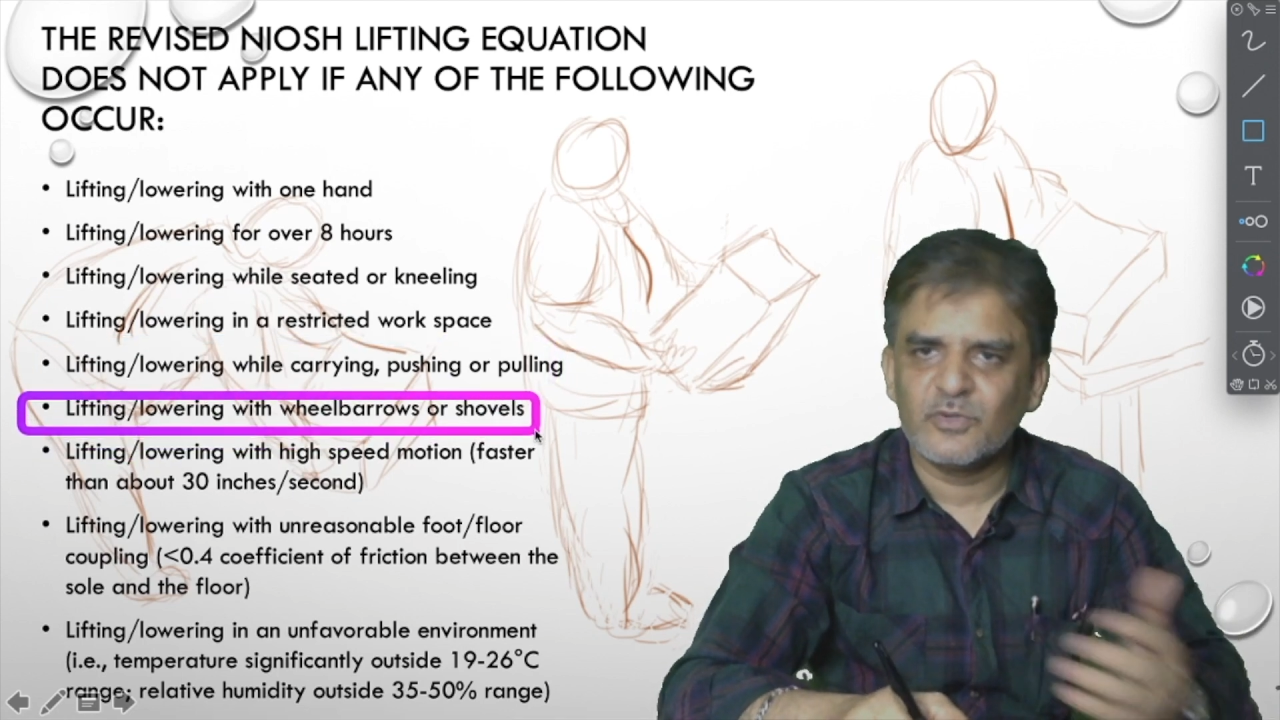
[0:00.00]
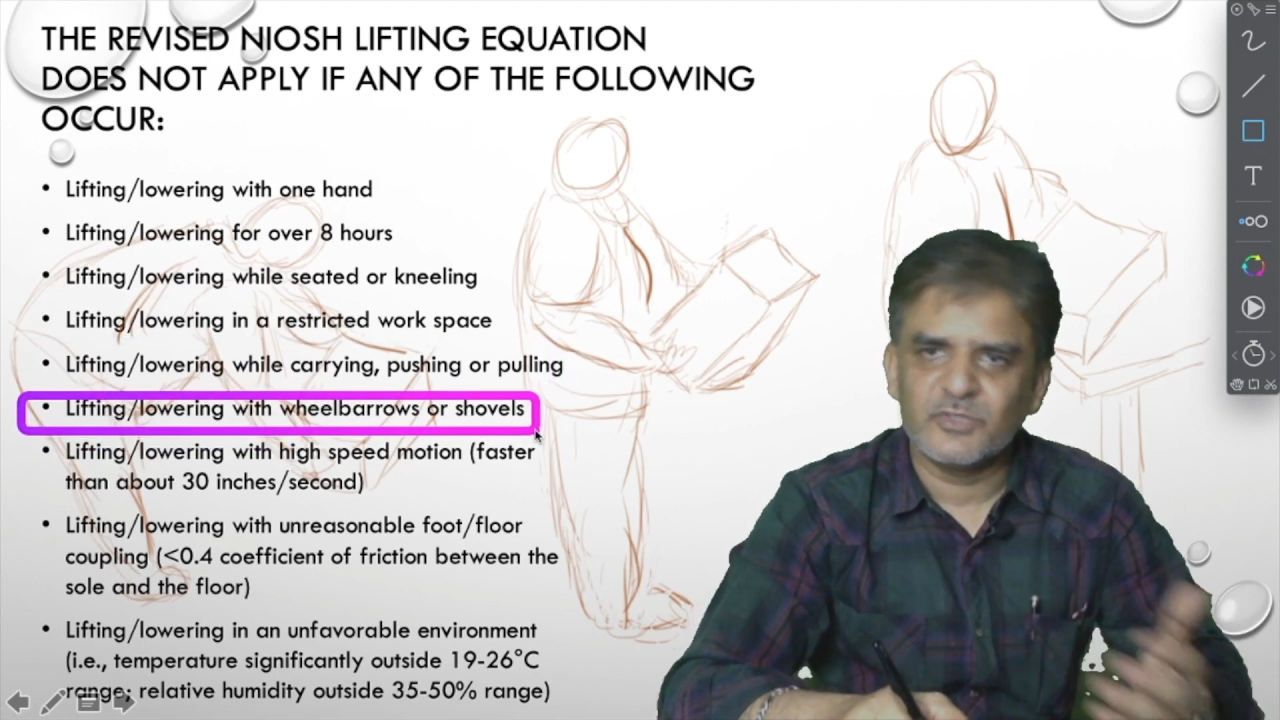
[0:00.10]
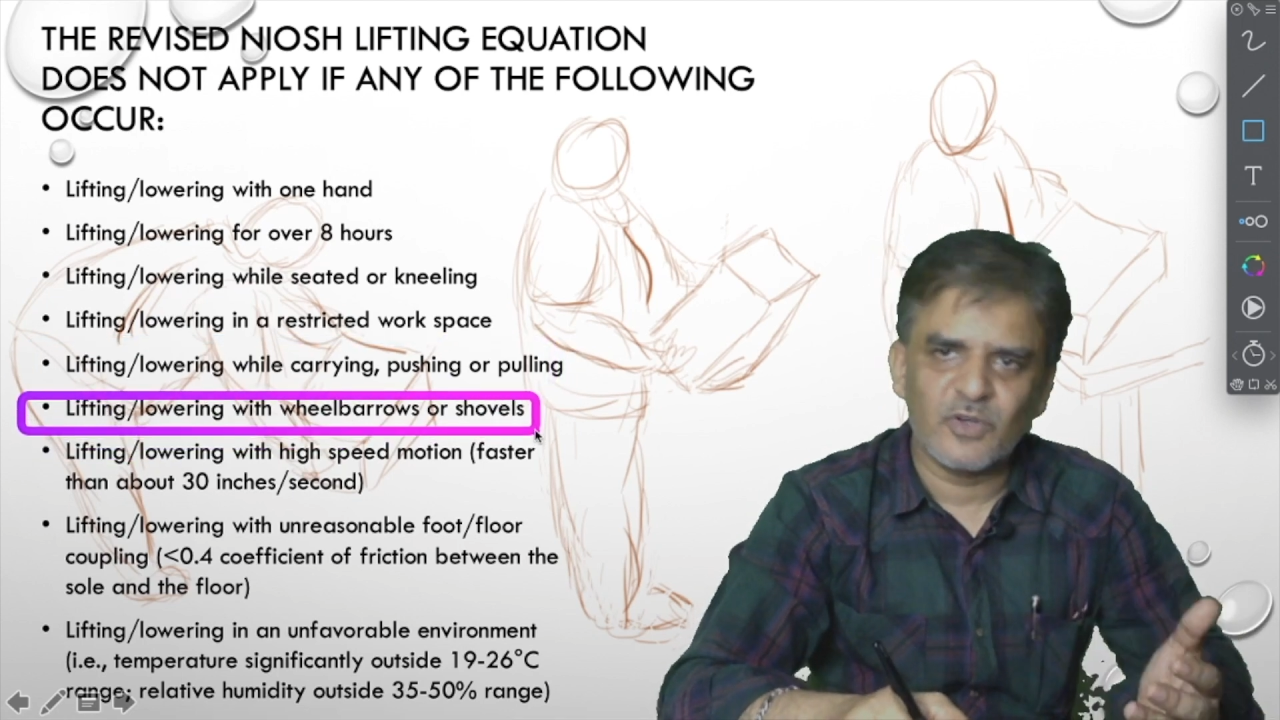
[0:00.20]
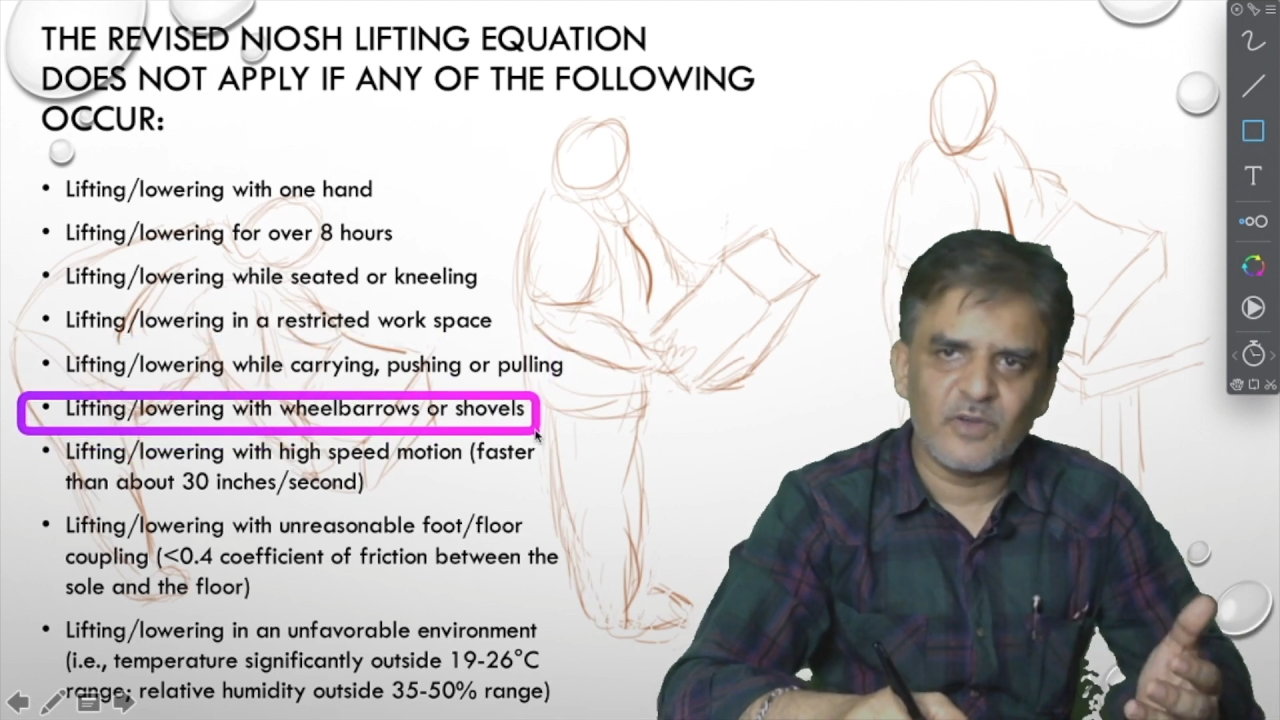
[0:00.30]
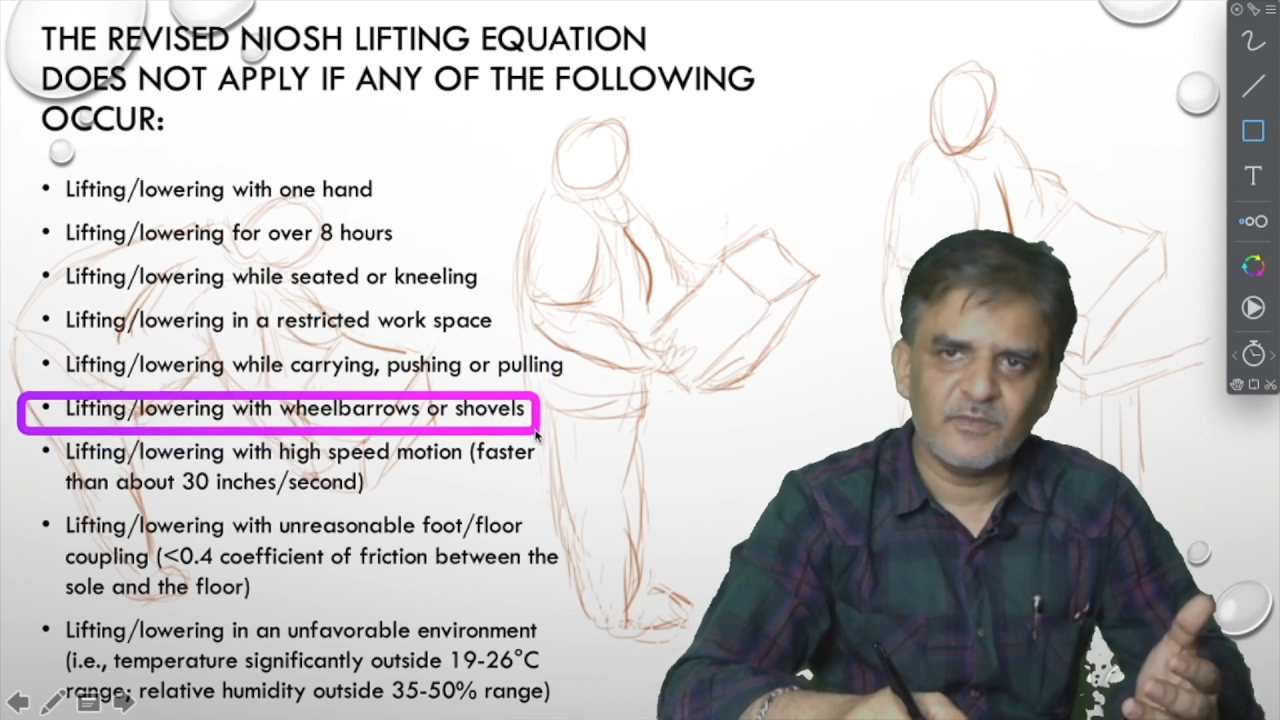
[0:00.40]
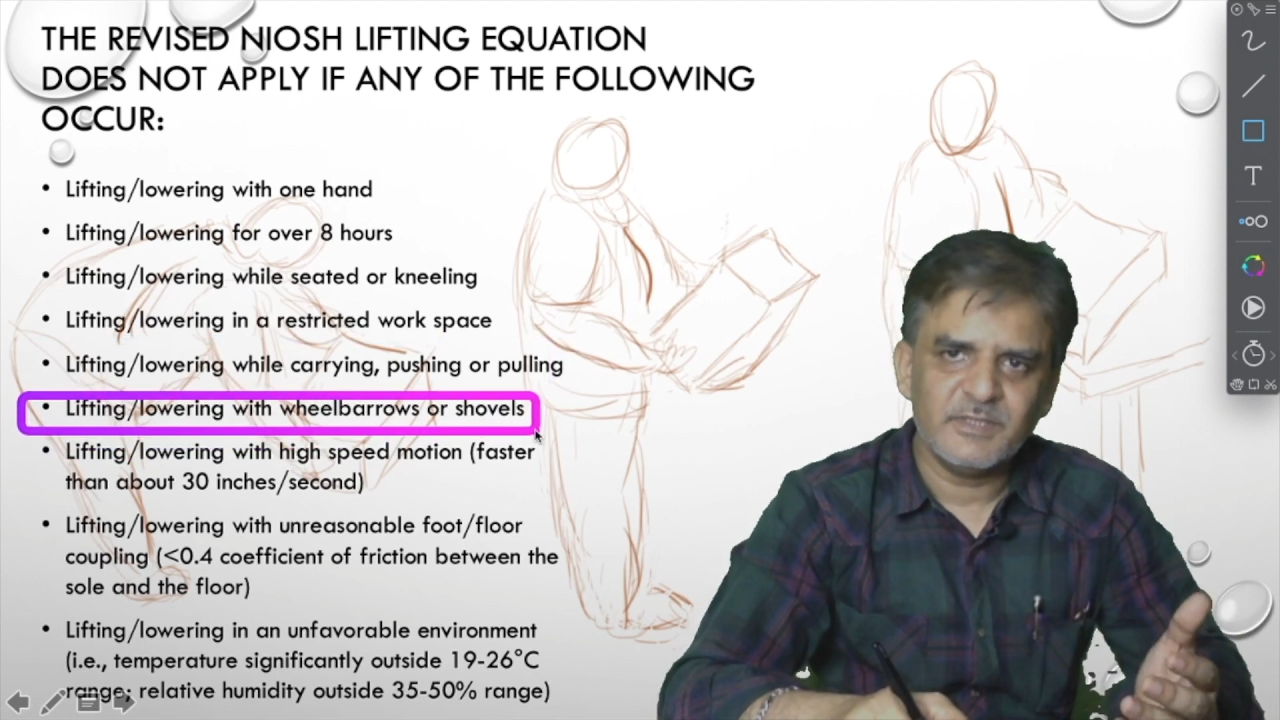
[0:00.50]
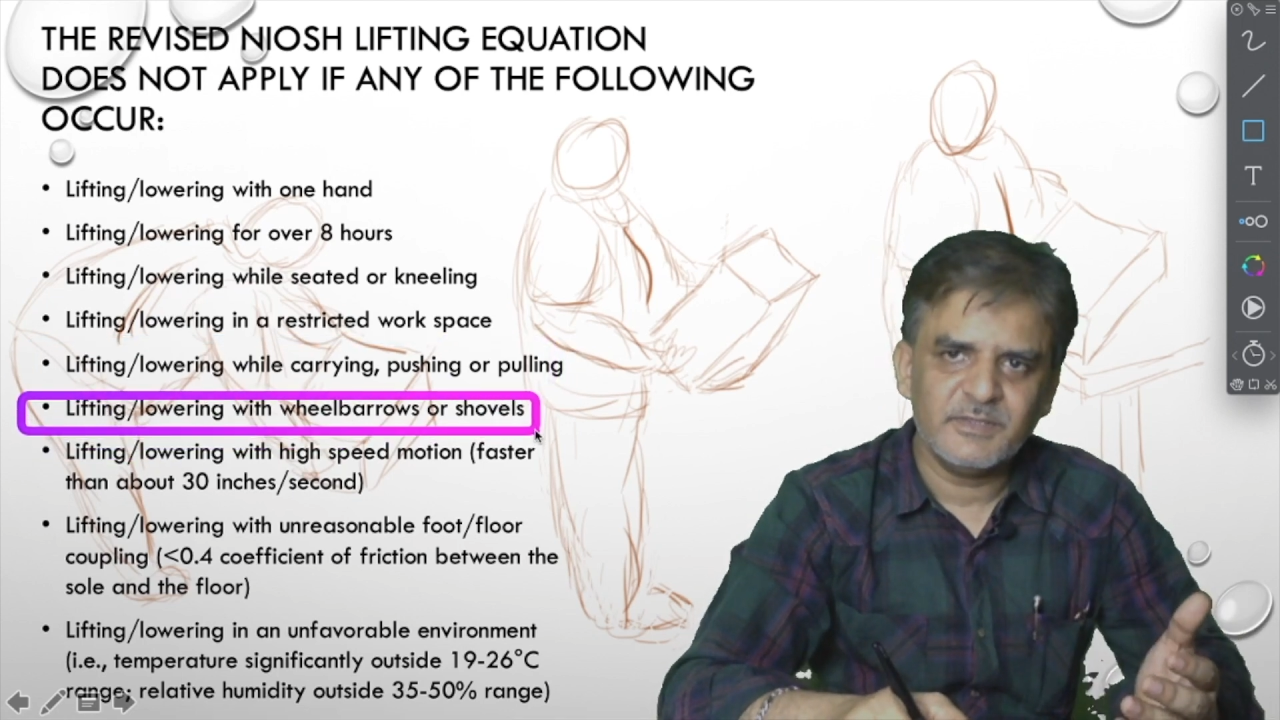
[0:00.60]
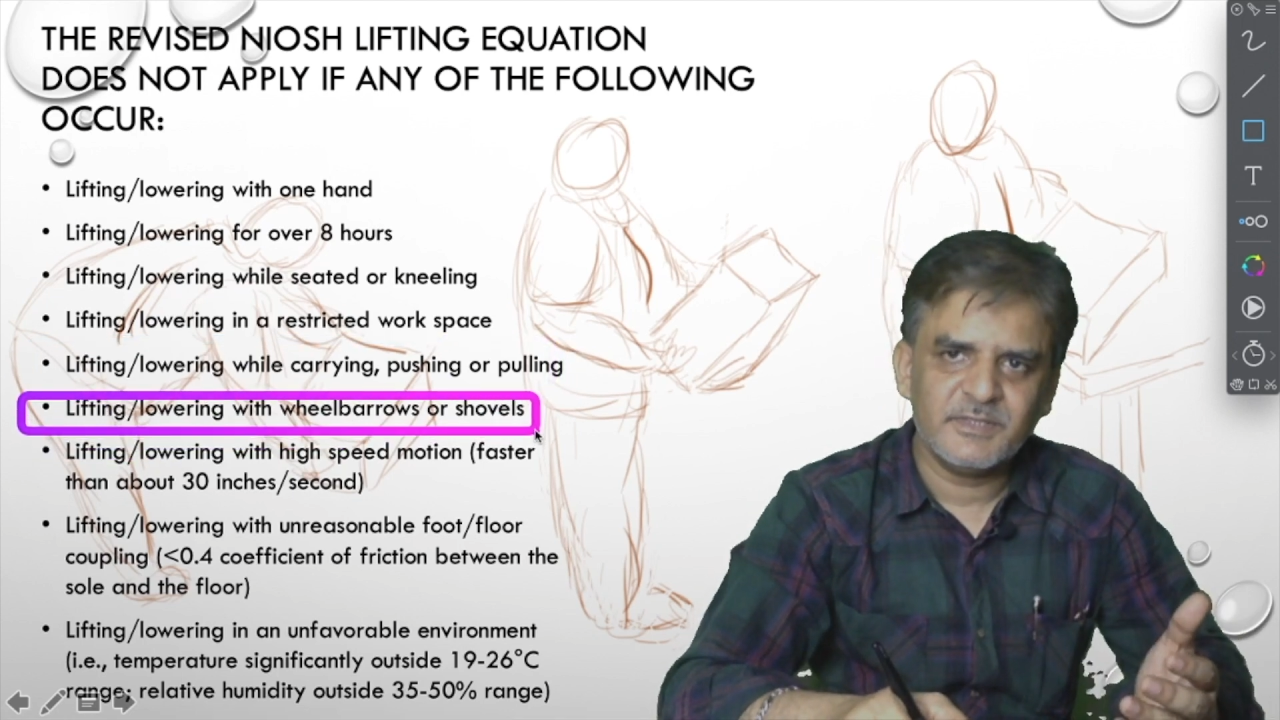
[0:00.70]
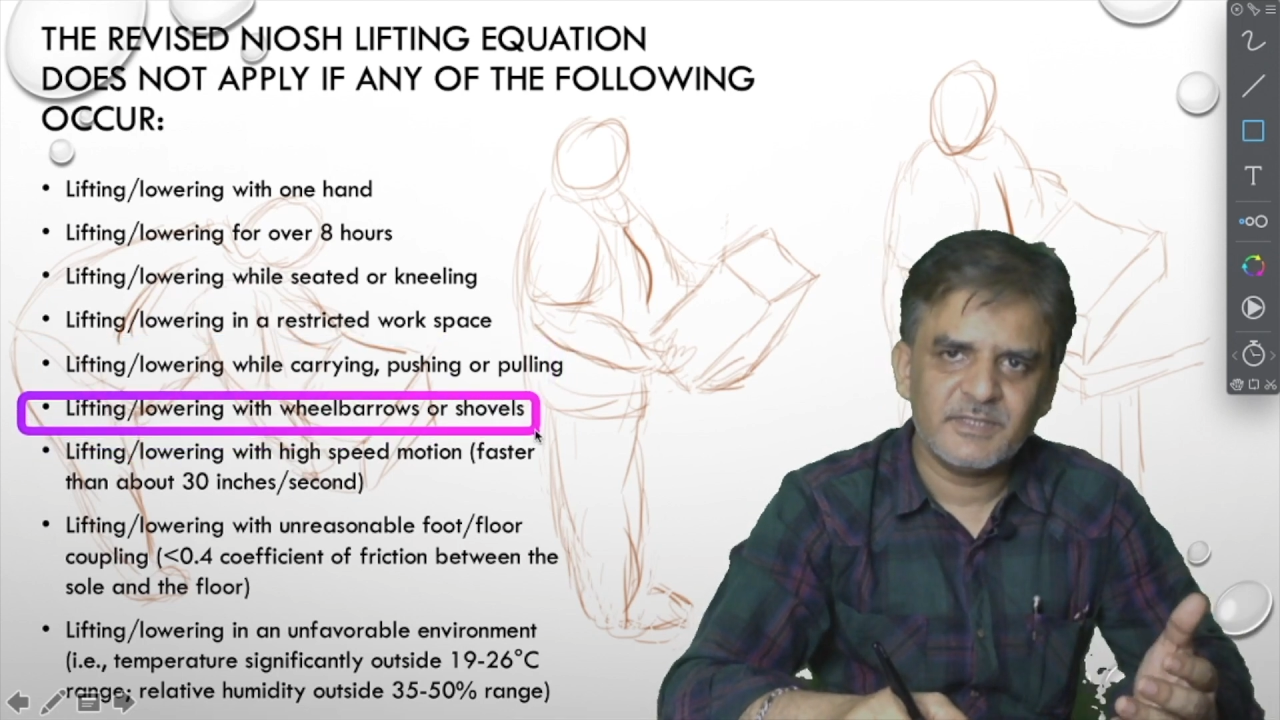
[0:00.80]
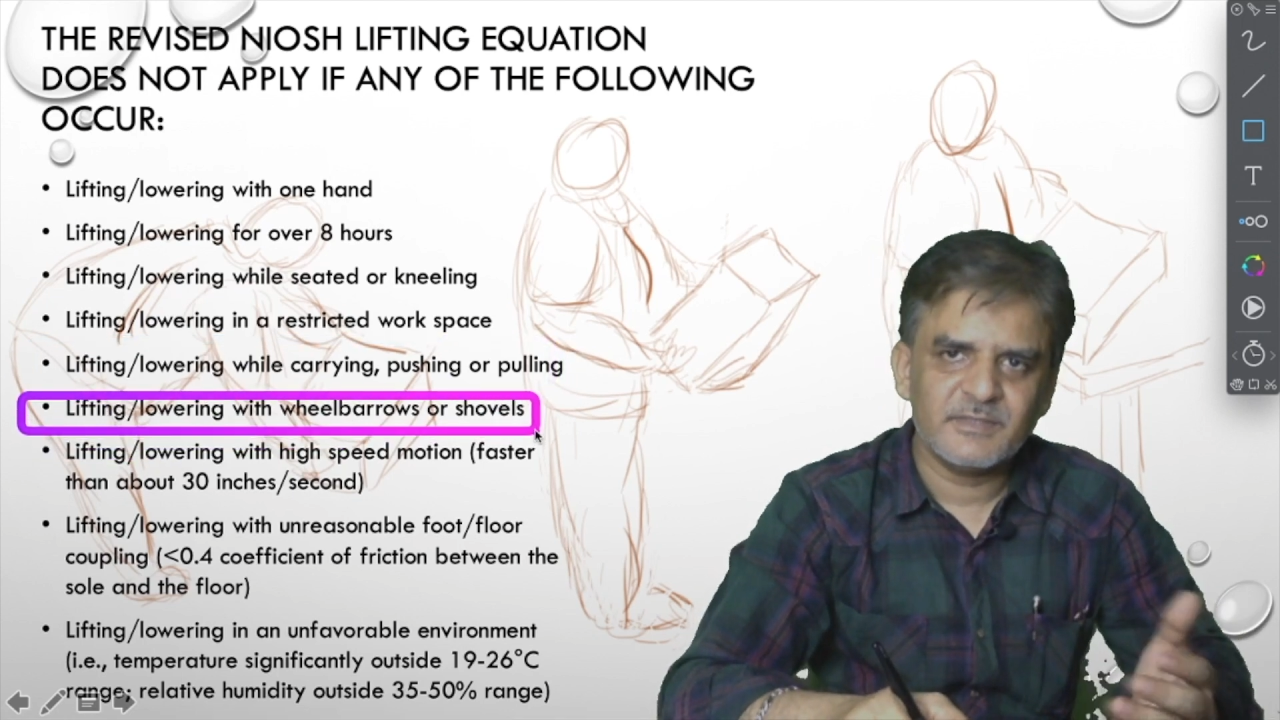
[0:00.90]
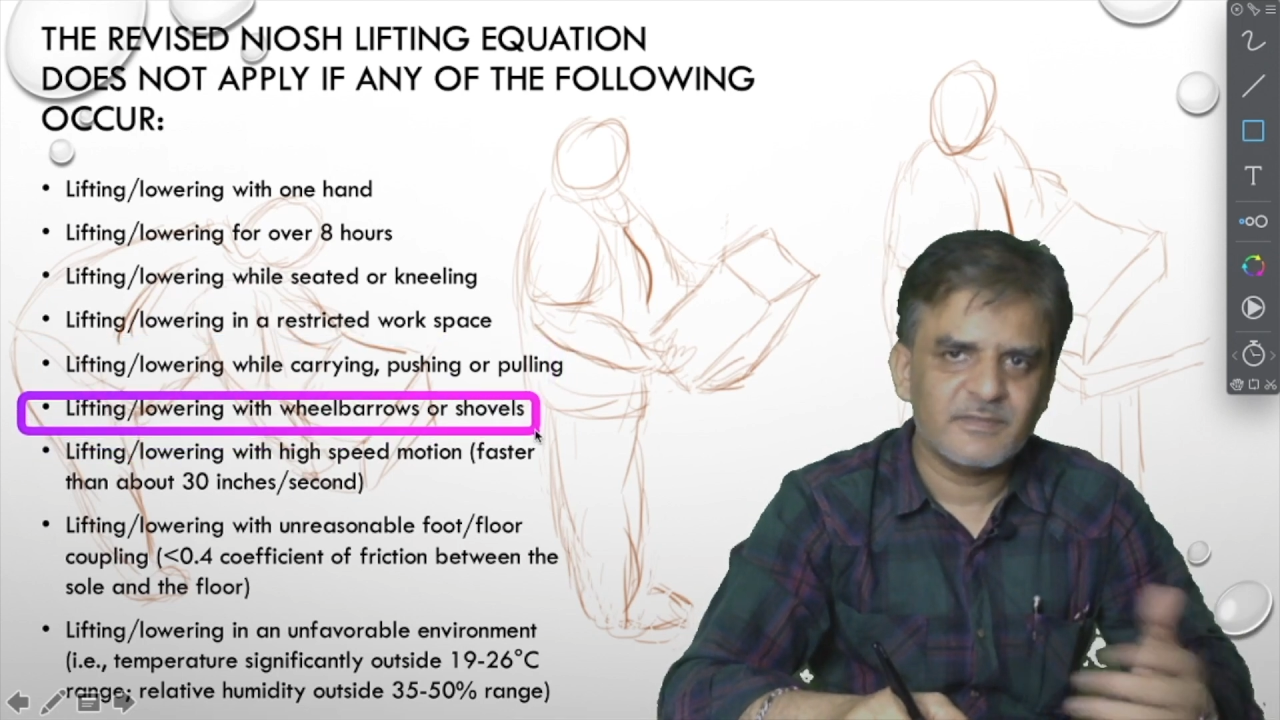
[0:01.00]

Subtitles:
shovels,